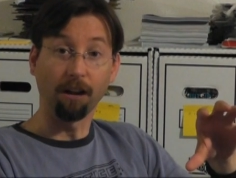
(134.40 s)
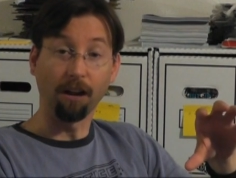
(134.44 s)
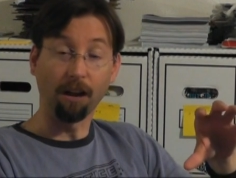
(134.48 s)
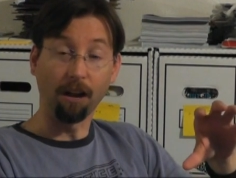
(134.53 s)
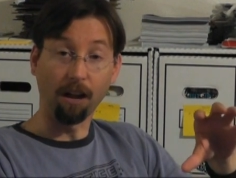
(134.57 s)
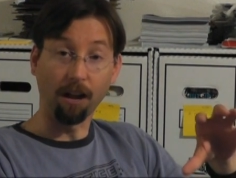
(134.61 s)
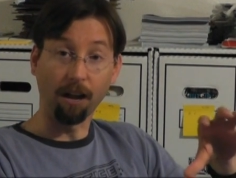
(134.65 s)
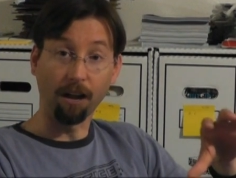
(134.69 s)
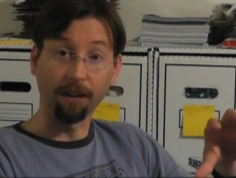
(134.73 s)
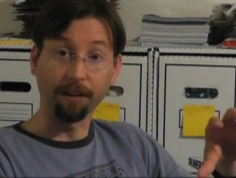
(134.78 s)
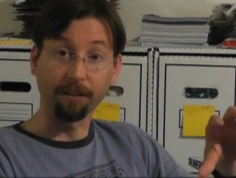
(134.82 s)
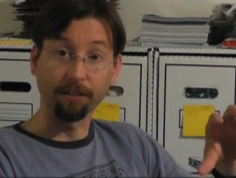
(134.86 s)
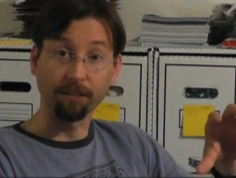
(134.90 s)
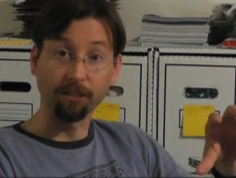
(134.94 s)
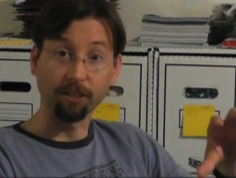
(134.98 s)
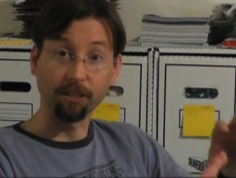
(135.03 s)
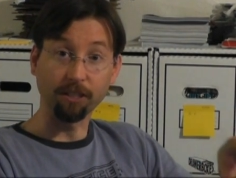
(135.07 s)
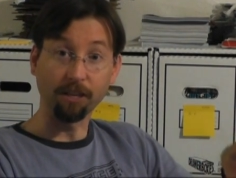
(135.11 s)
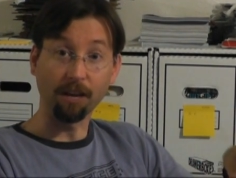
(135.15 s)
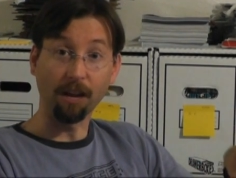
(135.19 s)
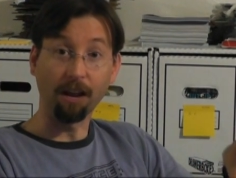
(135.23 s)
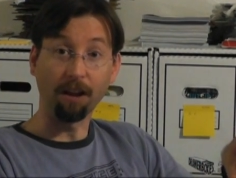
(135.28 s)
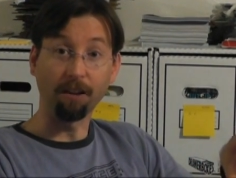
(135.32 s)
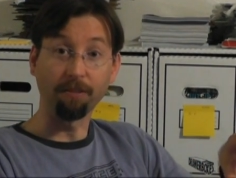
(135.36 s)
on
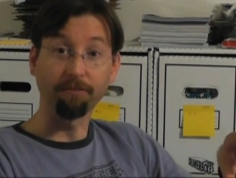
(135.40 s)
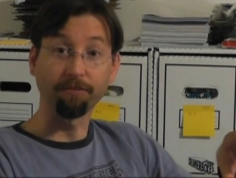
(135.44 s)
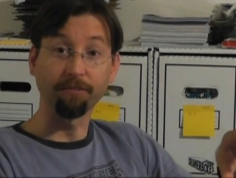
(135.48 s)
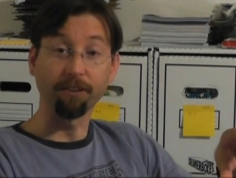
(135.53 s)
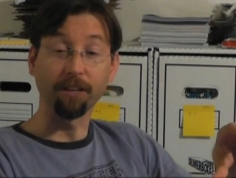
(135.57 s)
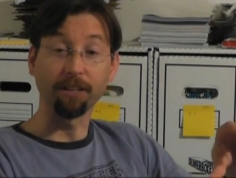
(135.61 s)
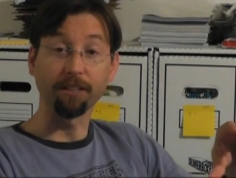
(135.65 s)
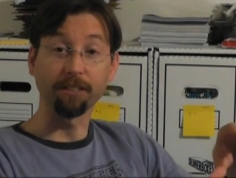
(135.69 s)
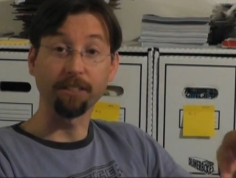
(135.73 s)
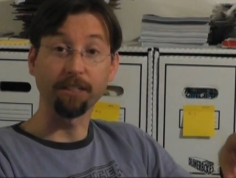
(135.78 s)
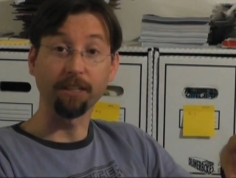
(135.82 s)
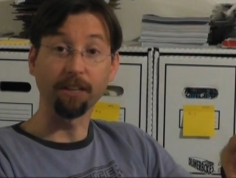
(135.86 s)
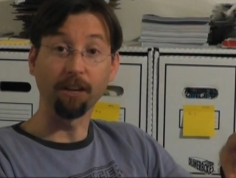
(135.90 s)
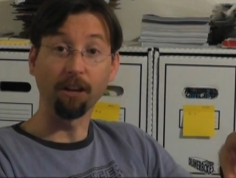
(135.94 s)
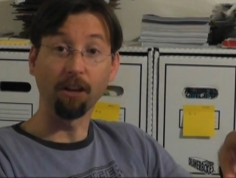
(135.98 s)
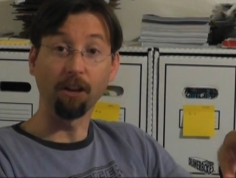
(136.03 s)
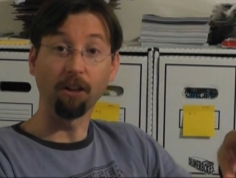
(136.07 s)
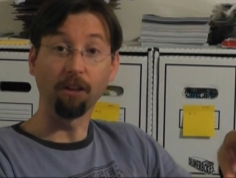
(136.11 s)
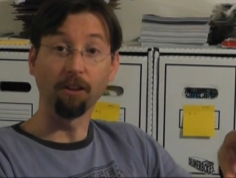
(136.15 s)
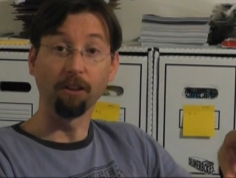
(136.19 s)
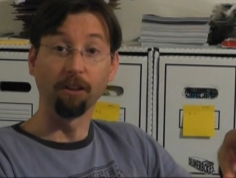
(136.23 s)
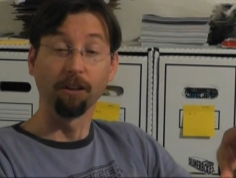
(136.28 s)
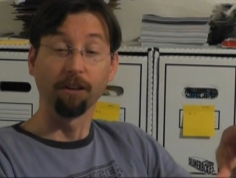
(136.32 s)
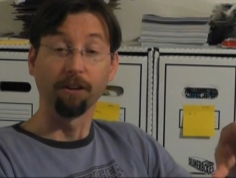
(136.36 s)
stuff
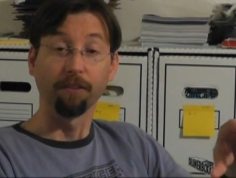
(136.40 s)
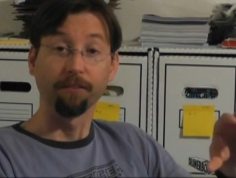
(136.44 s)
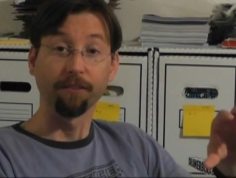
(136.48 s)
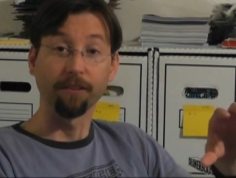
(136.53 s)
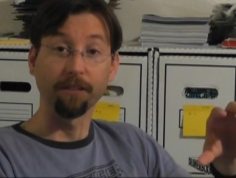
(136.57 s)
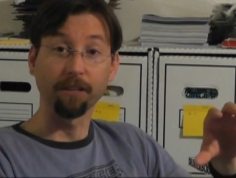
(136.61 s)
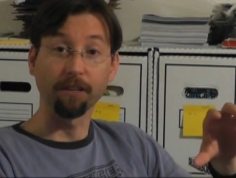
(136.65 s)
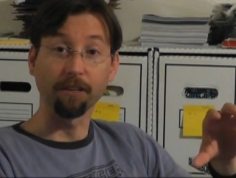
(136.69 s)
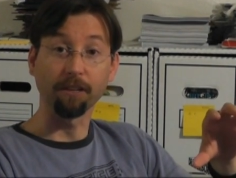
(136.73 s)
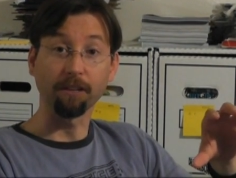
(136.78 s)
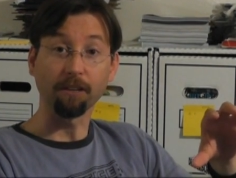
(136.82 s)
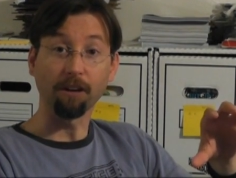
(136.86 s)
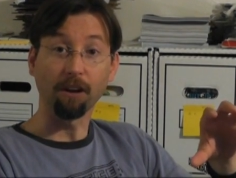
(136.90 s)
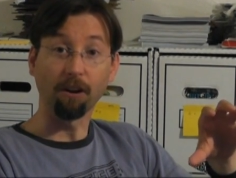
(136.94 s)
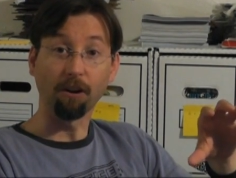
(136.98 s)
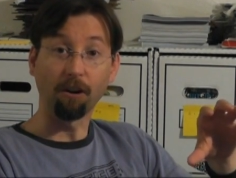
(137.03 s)
until the